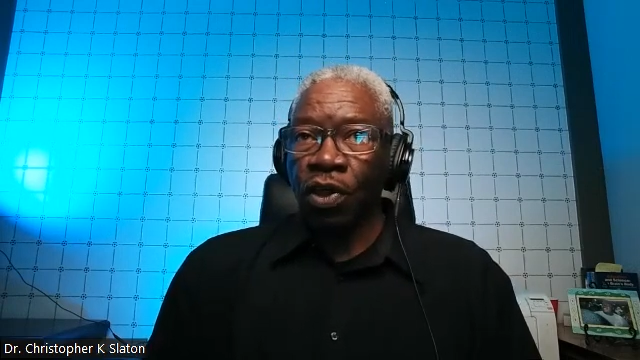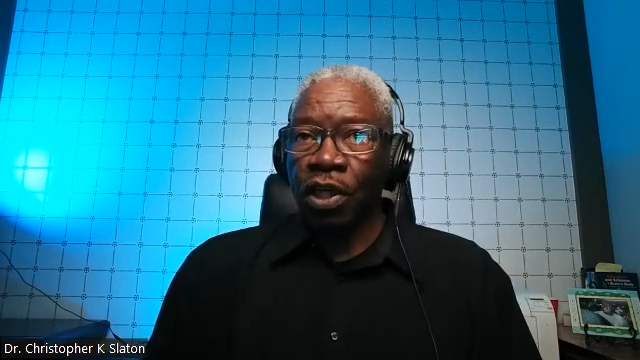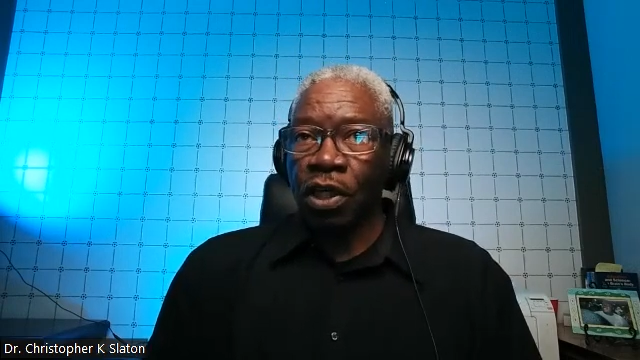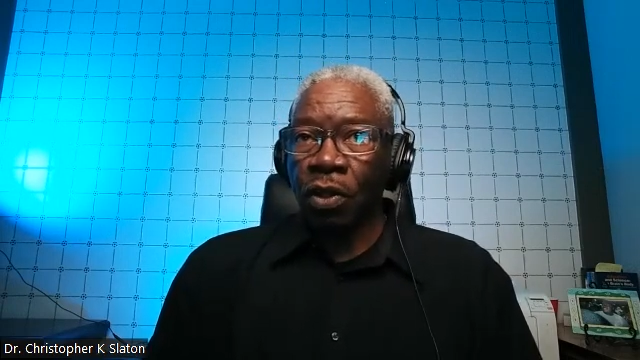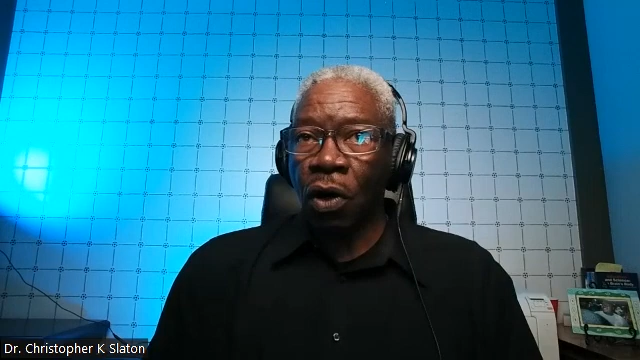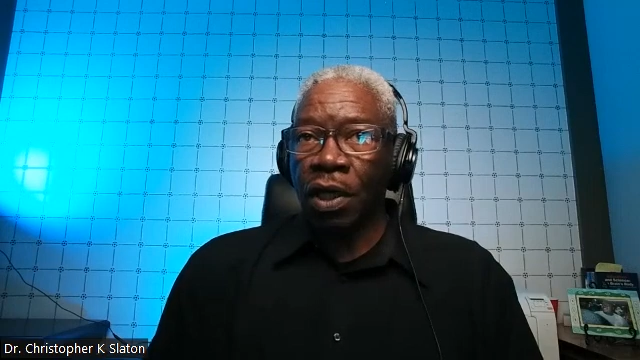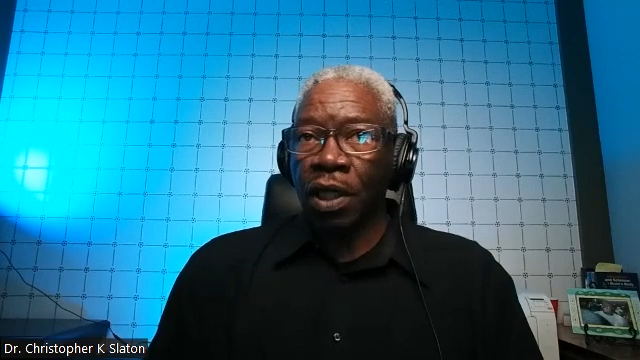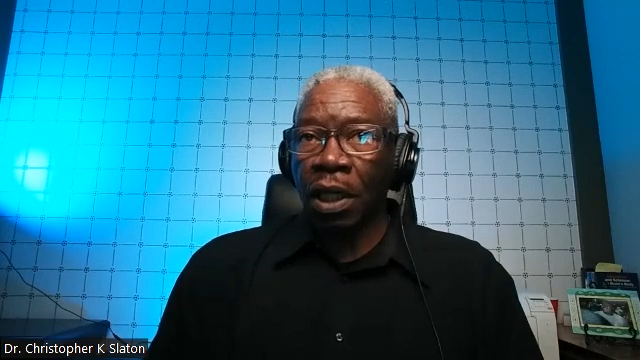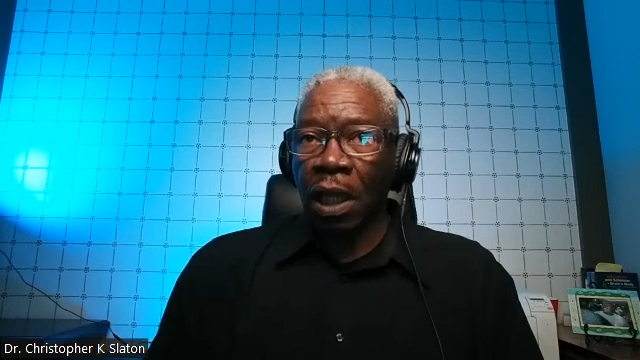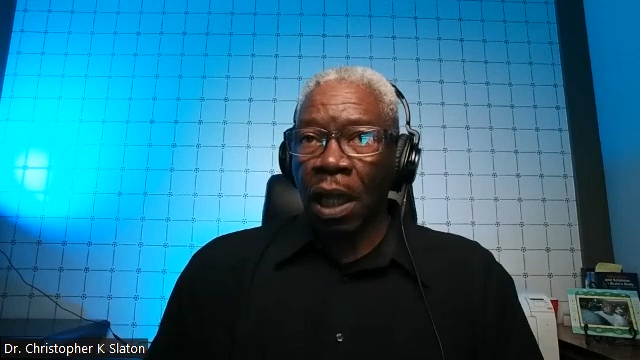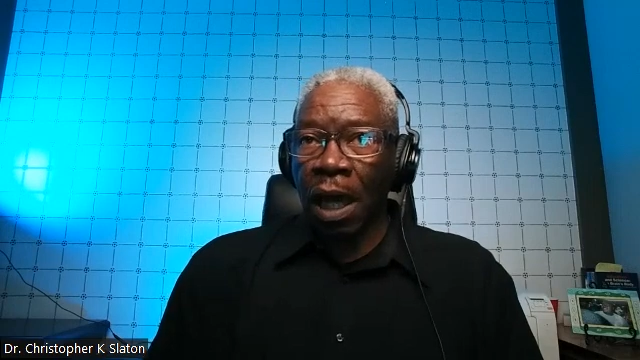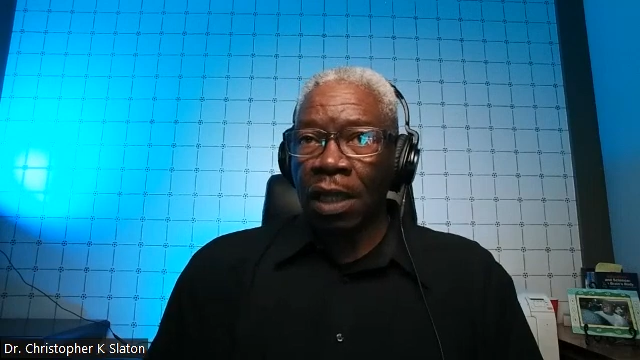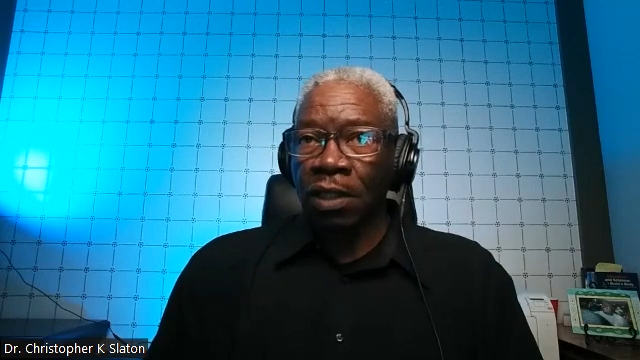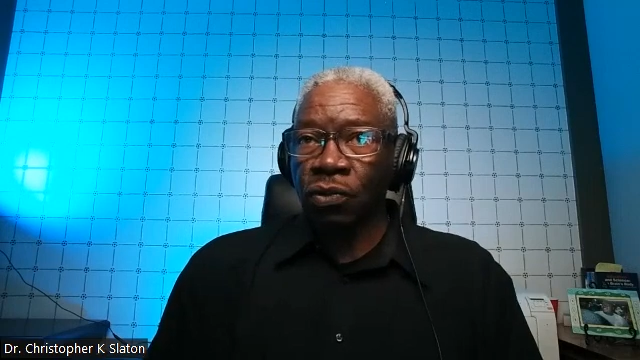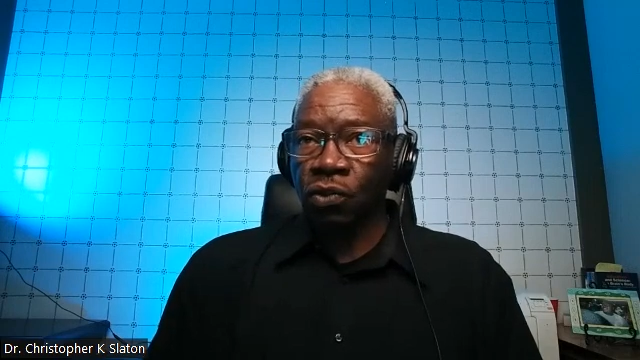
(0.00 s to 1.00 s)
when you go in the
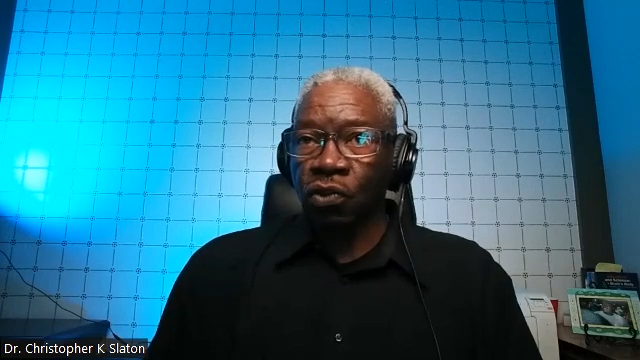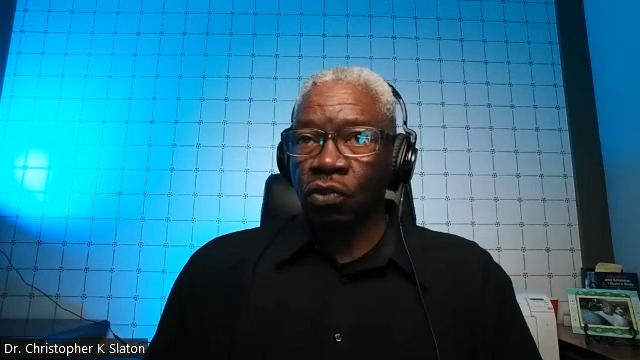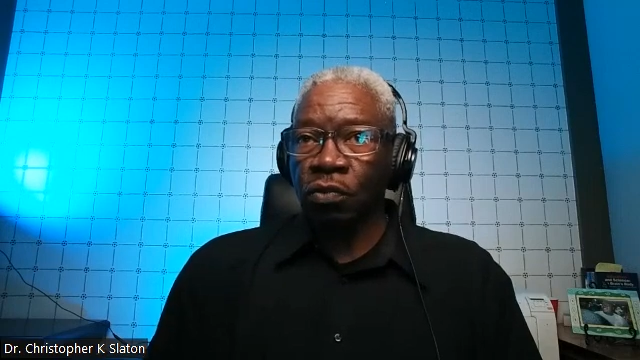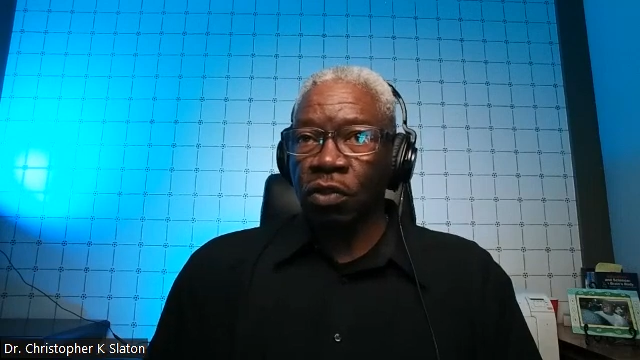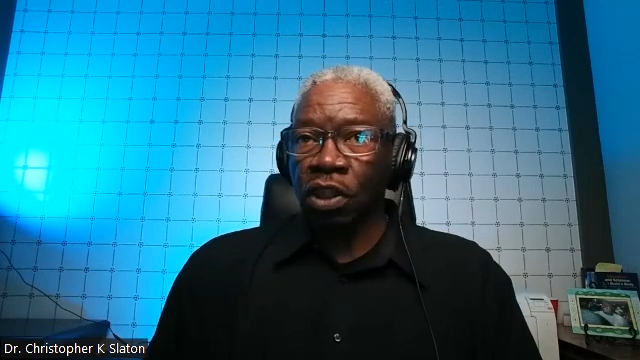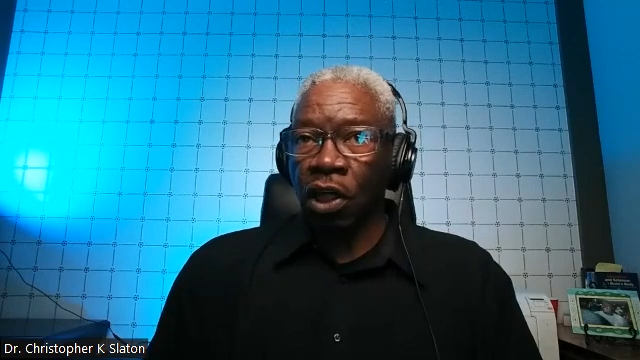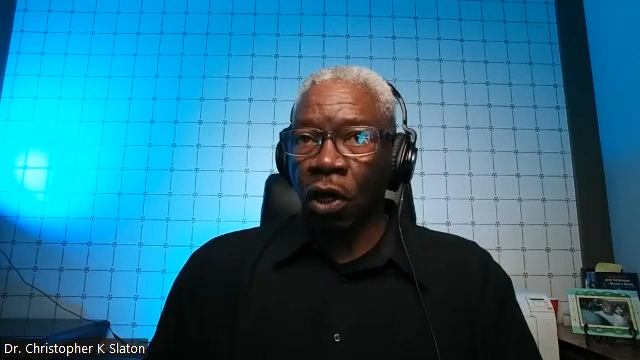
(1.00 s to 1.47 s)
classroom,